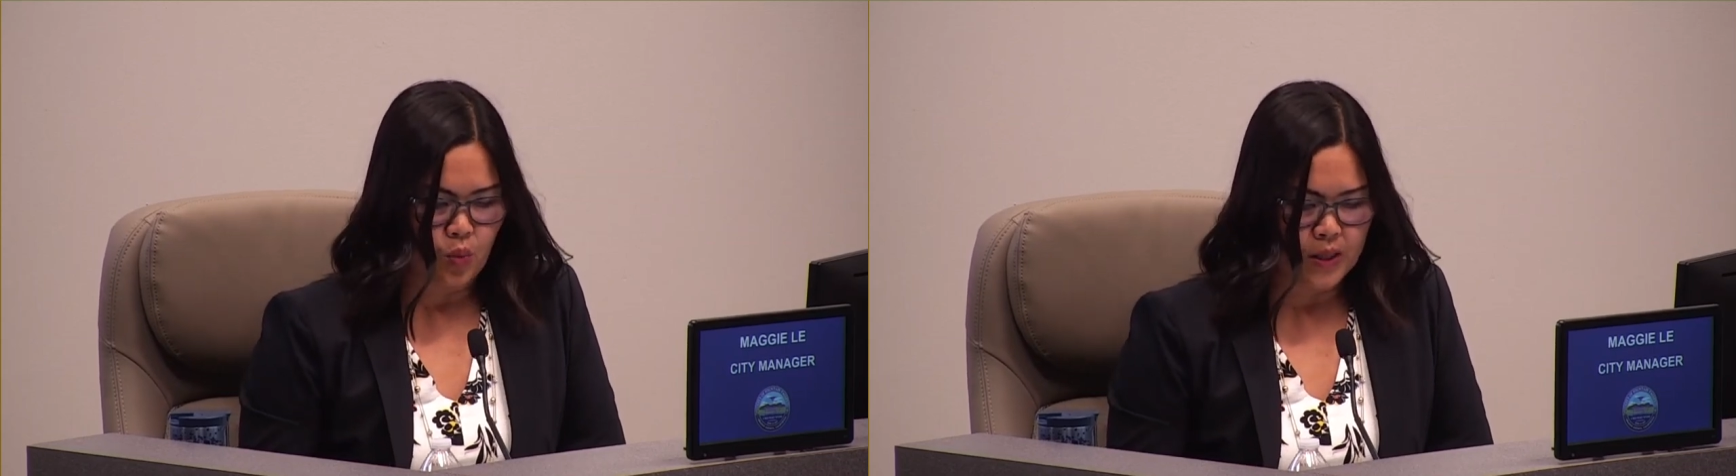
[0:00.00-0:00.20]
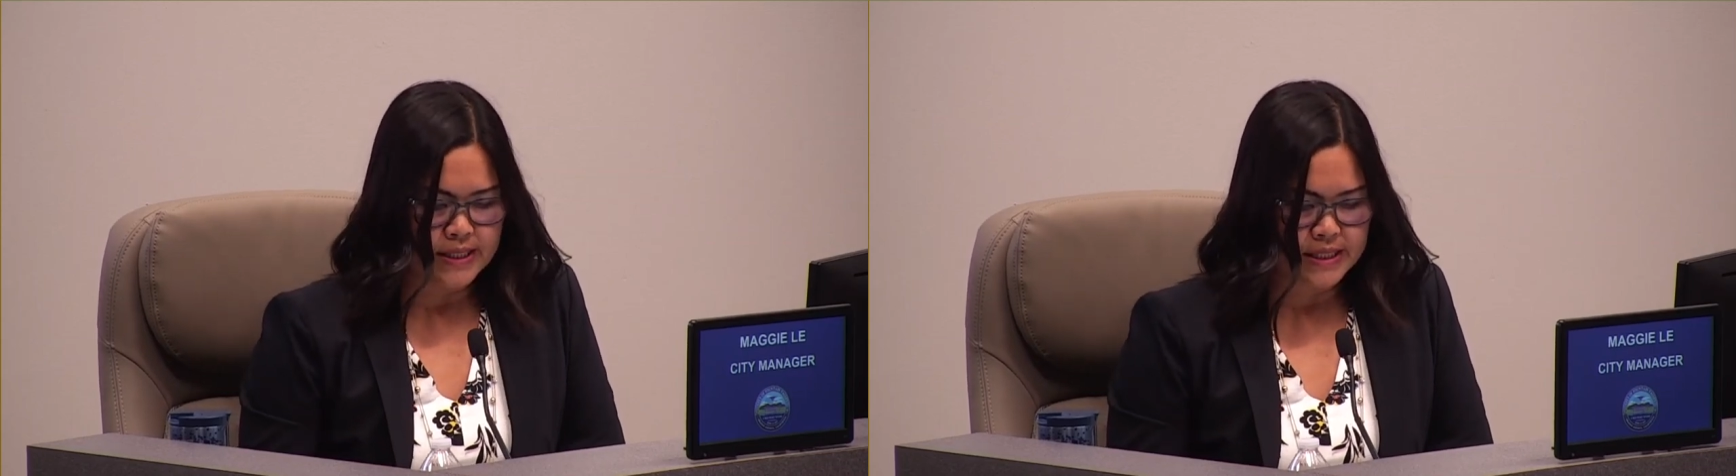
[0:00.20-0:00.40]

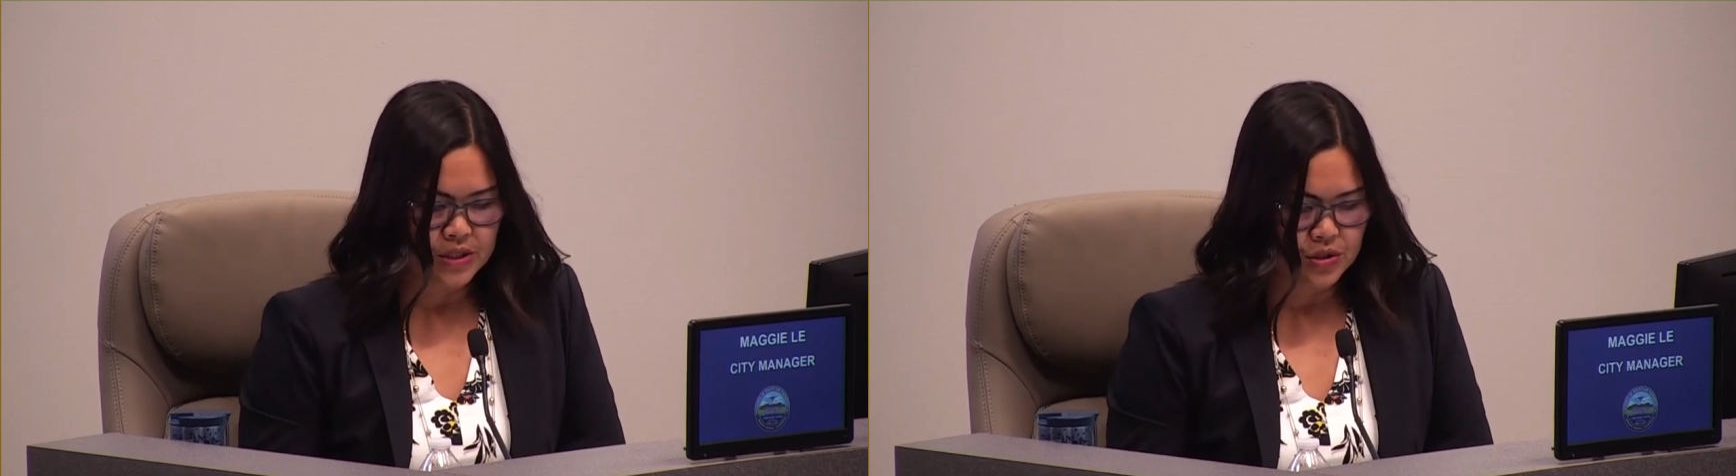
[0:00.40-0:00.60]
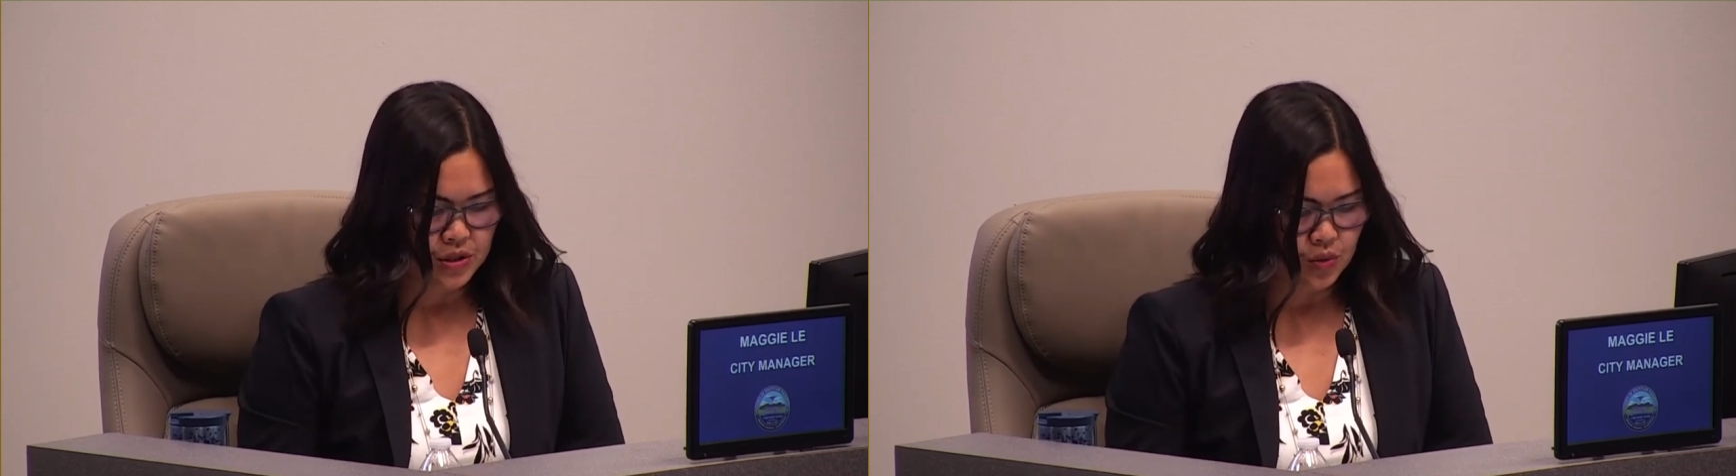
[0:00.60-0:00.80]
on
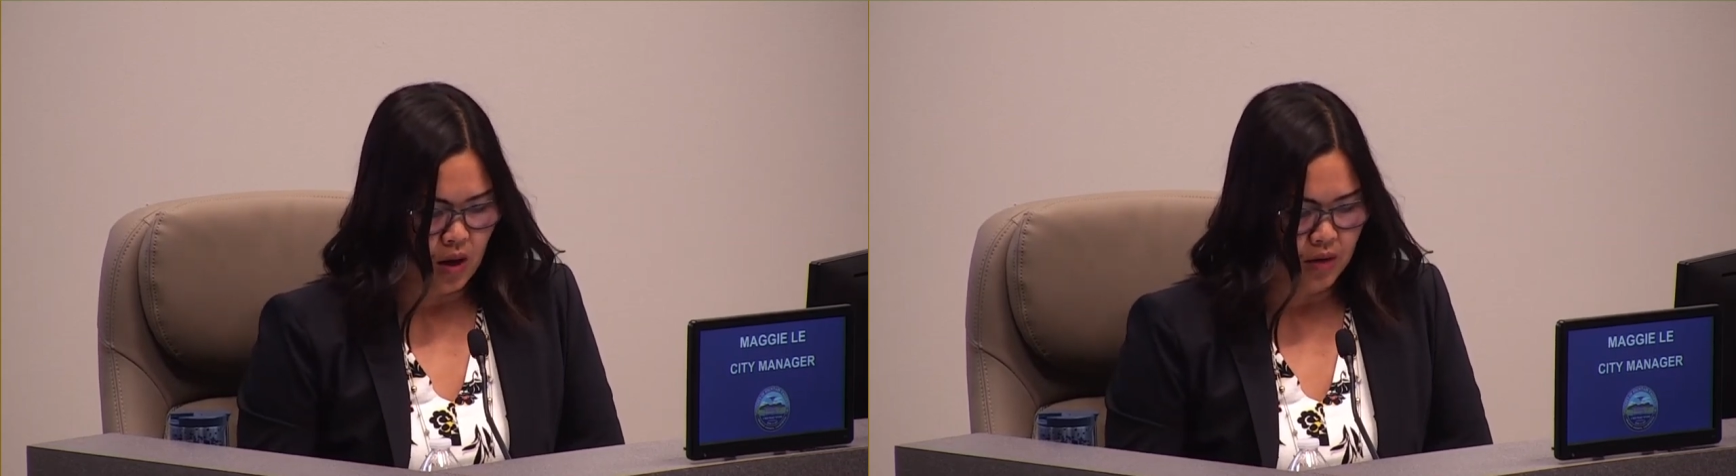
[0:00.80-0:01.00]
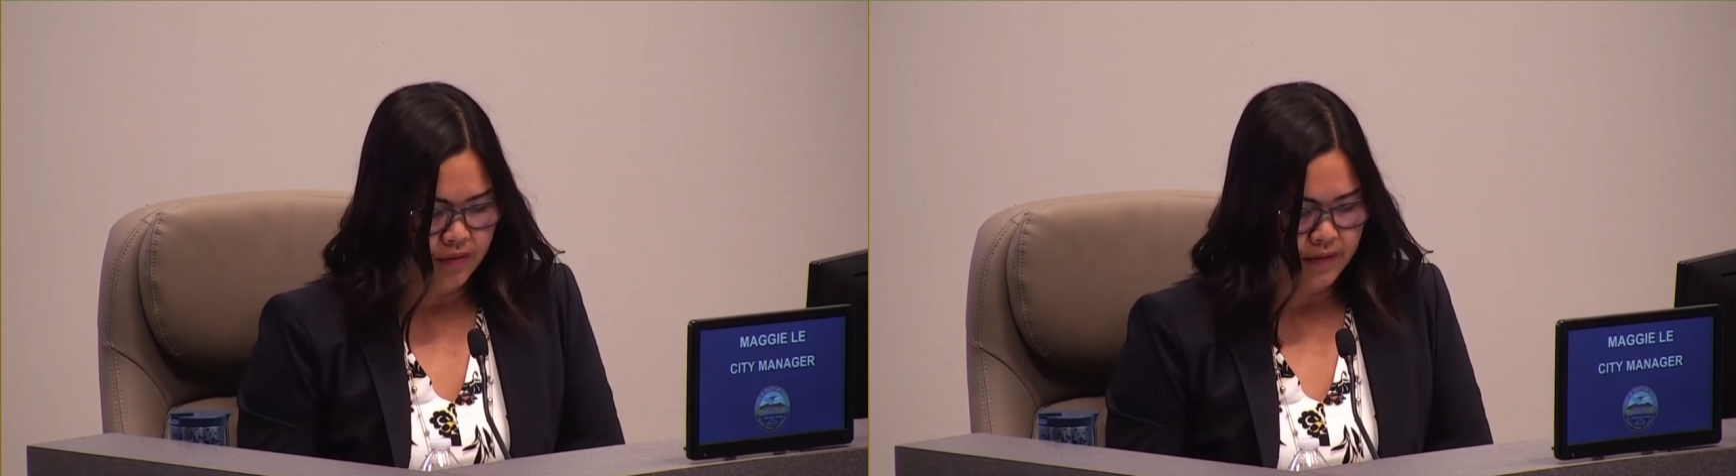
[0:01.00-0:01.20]
Wednesday, June
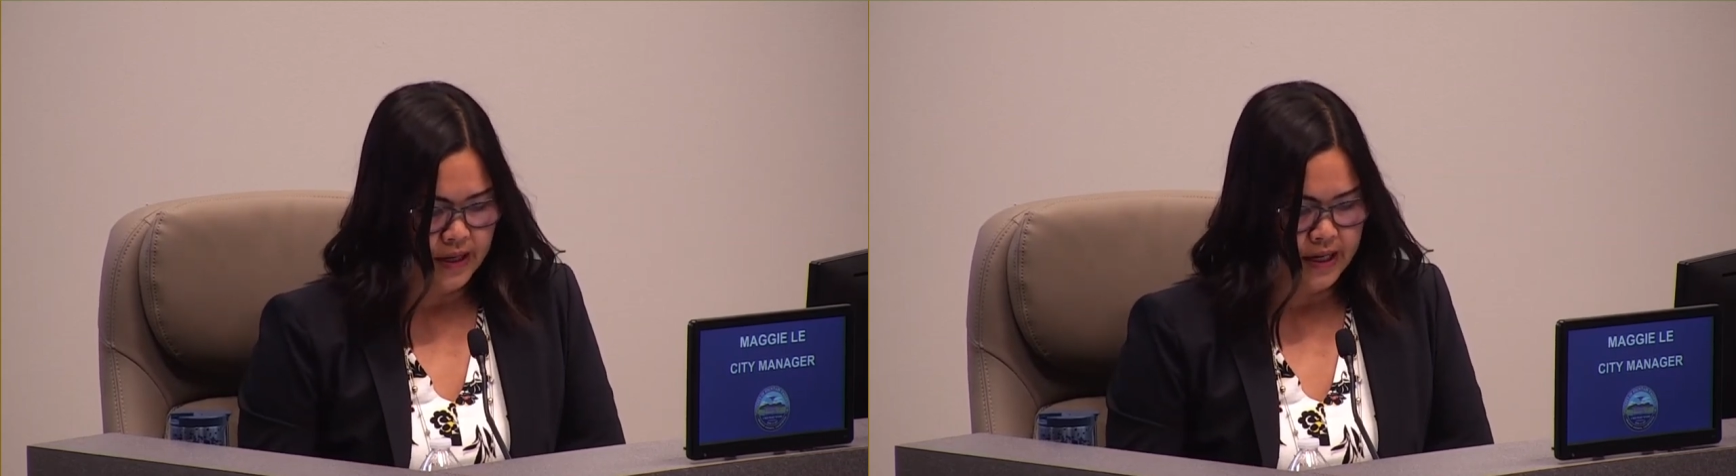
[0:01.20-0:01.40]
12th.